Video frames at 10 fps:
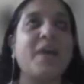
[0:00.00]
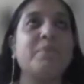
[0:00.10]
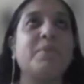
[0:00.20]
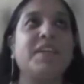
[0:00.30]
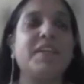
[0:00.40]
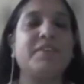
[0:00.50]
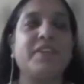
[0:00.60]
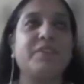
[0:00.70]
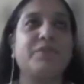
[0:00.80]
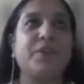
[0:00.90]
believe
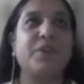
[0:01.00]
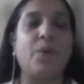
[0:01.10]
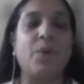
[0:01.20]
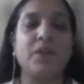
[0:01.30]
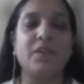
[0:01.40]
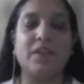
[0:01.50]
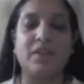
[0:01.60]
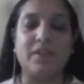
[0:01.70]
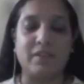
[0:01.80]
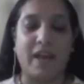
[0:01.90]
that we
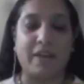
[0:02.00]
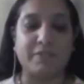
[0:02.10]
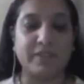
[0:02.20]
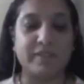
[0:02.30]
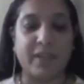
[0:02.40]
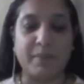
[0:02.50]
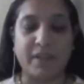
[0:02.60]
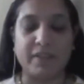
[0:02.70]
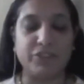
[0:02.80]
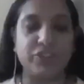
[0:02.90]
all have the same
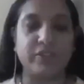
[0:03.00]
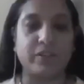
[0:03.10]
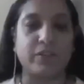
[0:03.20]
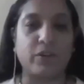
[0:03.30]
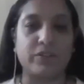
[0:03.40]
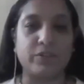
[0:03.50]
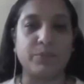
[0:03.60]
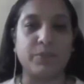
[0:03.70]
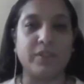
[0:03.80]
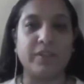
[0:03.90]
energies across the
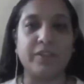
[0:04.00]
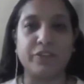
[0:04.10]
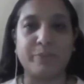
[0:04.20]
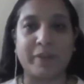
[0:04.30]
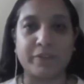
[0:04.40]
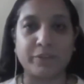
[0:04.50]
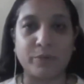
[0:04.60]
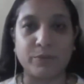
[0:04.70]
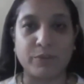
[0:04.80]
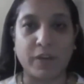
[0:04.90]
world, irrespective
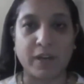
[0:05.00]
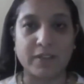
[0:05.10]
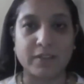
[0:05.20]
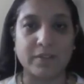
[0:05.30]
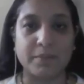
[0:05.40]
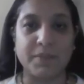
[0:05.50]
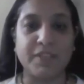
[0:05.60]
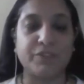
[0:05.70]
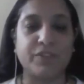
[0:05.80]
of our belief